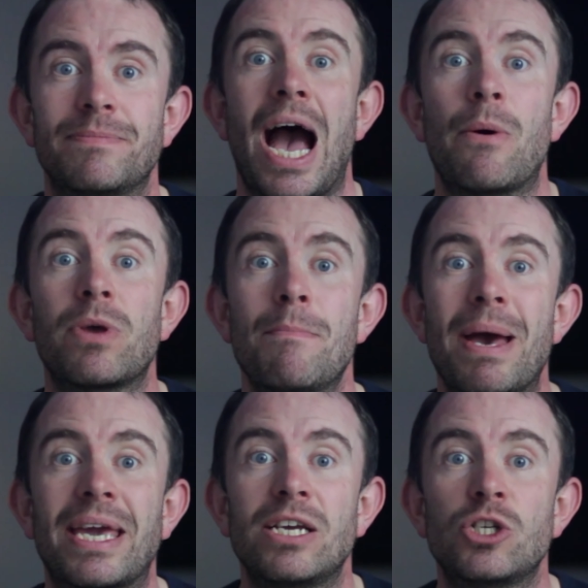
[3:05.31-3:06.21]
How are you
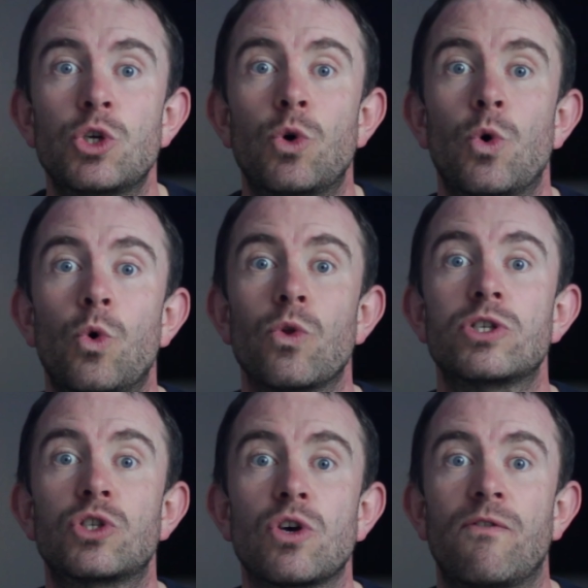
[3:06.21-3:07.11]
making sure all the
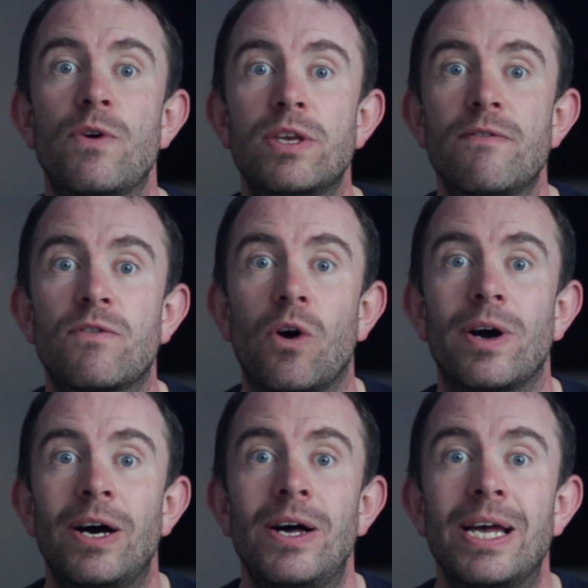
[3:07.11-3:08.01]
software you've
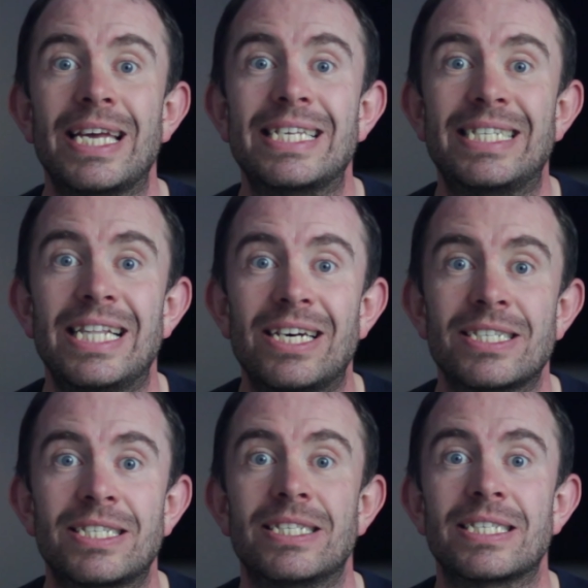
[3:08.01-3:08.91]
got is
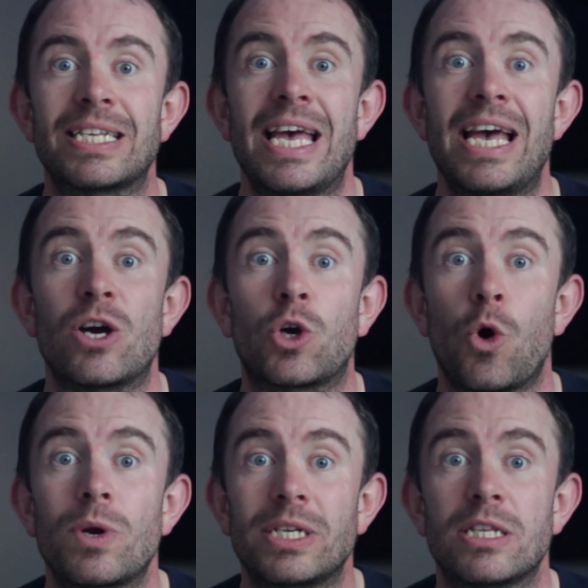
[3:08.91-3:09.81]
licensed
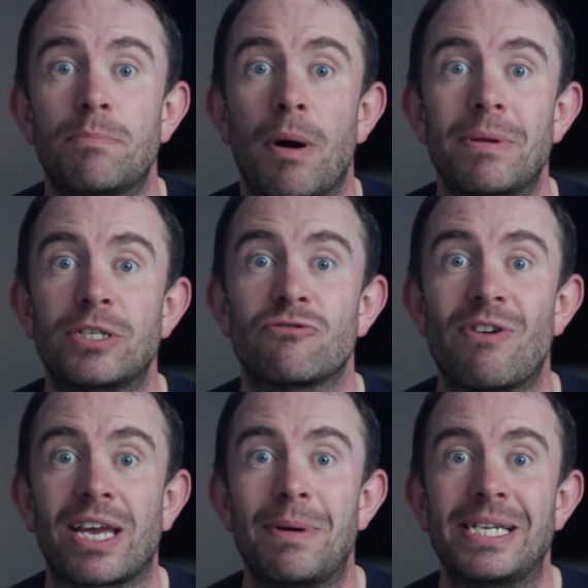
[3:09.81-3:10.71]
according to the publisher's
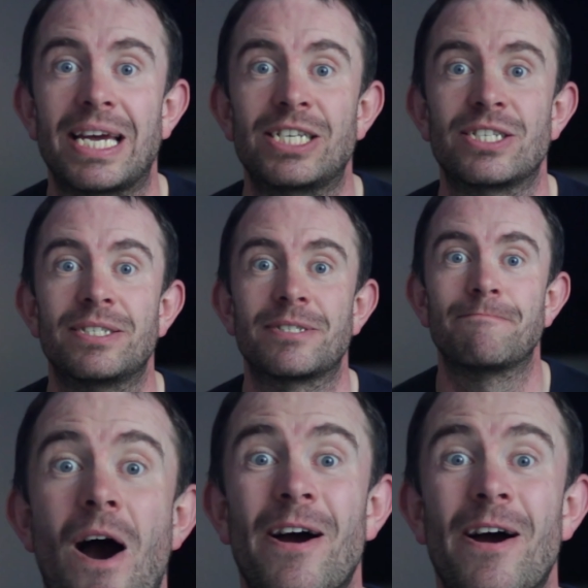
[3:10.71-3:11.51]
recommendations?